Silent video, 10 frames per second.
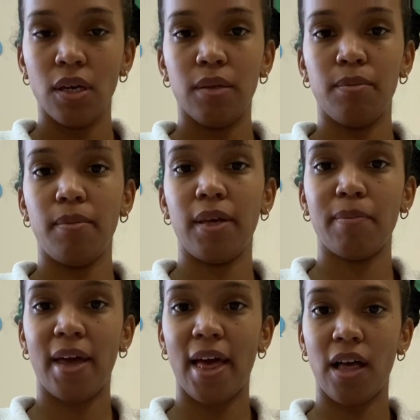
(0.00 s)
Make
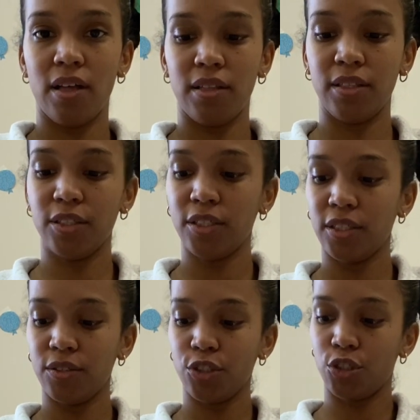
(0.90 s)
mine a
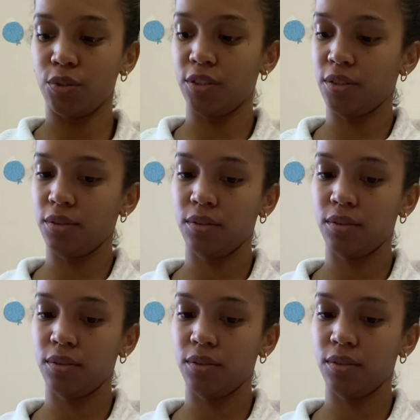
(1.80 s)
little shorter.